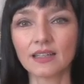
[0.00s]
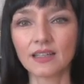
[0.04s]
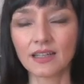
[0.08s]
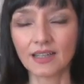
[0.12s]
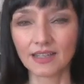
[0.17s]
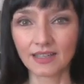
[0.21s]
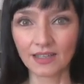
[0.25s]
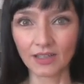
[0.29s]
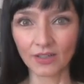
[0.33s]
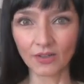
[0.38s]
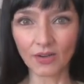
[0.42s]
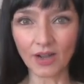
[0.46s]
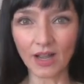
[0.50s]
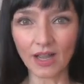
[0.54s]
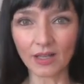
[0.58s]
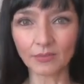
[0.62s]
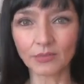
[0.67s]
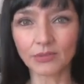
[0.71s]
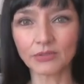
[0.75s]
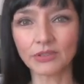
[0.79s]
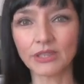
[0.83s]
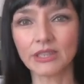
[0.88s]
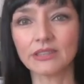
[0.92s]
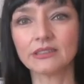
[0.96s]
Hello, I'm
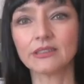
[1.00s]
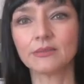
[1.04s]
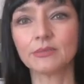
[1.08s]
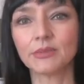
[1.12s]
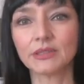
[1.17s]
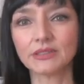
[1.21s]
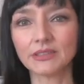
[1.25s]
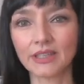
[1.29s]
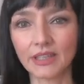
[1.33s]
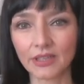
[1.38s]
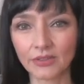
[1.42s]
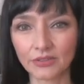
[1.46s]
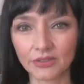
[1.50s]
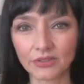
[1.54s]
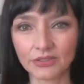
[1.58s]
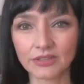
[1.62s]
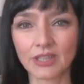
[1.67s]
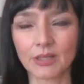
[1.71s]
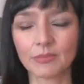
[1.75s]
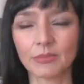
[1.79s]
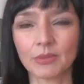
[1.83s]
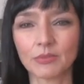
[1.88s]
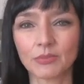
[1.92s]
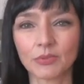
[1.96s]
Maria de Medeiros.
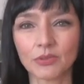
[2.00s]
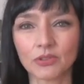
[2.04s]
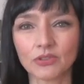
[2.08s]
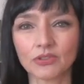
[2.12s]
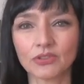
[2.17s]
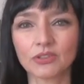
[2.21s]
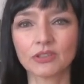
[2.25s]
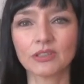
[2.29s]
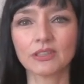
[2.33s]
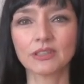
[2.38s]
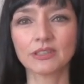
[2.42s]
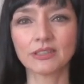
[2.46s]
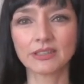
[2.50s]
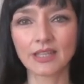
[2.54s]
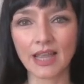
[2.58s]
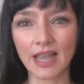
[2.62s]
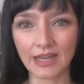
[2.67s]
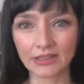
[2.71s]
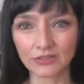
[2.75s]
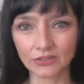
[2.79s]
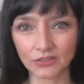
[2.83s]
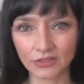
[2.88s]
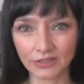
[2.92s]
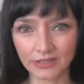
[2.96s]
I'm a Portuguese
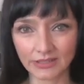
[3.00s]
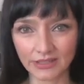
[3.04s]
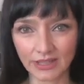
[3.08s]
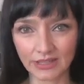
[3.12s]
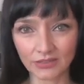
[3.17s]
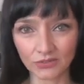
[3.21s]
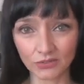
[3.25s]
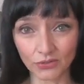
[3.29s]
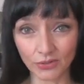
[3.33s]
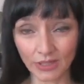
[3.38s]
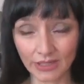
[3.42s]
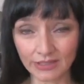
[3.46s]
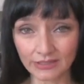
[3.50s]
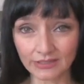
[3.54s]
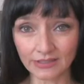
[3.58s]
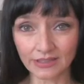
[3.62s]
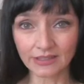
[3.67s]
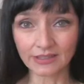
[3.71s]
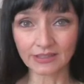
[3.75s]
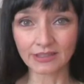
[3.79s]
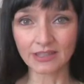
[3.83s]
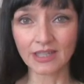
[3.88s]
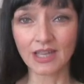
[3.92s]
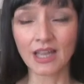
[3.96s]
actress and director.
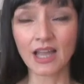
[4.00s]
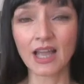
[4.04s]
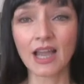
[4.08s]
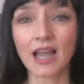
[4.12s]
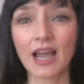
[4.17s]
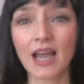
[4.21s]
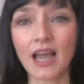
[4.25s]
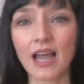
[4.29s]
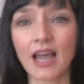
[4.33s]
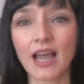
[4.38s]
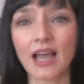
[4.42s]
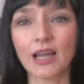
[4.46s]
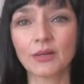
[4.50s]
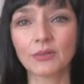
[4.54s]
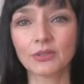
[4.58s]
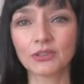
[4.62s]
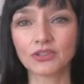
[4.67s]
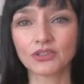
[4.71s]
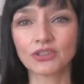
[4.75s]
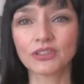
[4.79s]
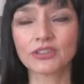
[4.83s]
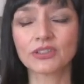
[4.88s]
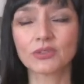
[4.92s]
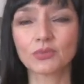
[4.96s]
I
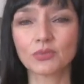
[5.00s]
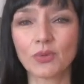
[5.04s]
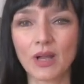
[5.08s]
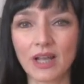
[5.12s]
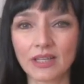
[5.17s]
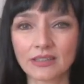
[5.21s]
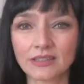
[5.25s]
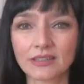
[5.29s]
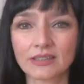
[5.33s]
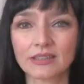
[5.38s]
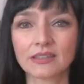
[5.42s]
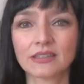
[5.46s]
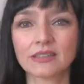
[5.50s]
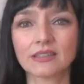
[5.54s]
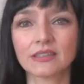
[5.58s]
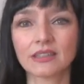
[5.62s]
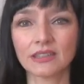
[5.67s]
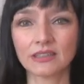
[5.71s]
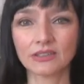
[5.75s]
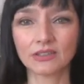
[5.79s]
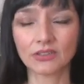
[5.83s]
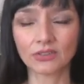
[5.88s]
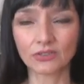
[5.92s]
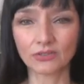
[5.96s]
was just once
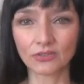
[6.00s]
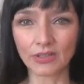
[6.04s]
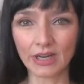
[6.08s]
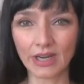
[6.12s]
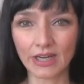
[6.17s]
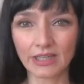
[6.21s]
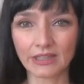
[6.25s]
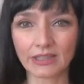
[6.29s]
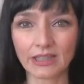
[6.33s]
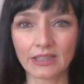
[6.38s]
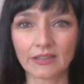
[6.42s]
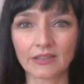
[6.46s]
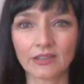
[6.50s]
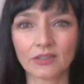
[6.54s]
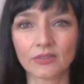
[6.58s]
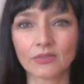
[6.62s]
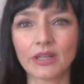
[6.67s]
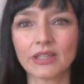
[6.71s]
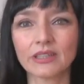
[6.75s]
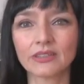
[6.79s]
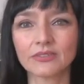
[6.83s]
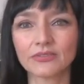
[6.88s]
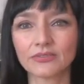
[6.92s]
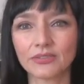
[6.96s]
in Ukraine at the
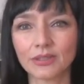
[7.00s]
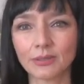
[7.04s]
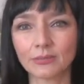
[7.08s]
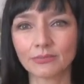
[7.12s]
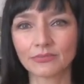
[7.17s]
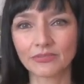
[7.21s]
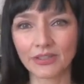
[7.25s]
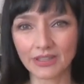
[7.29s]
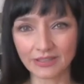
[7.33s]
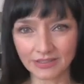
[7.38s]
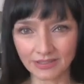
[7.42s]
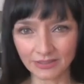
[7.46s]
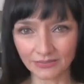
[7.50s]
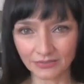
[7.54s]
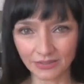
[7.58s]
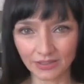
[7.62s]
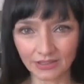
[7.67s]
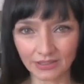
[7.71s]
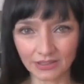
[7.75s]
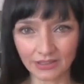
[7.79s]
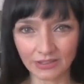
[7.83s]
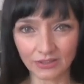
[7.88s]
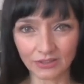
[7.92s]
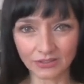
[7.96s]
great film festival
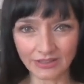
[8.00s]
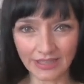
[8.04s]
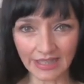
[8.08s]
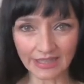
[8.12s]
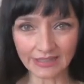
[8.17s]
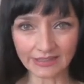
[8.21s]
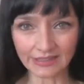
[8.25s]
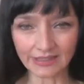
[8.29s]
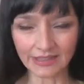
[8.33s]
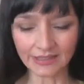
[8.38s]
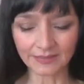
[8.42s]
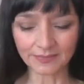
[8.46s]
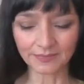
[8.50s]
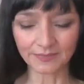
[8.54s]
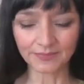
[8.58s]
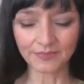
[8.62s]
in Odessa.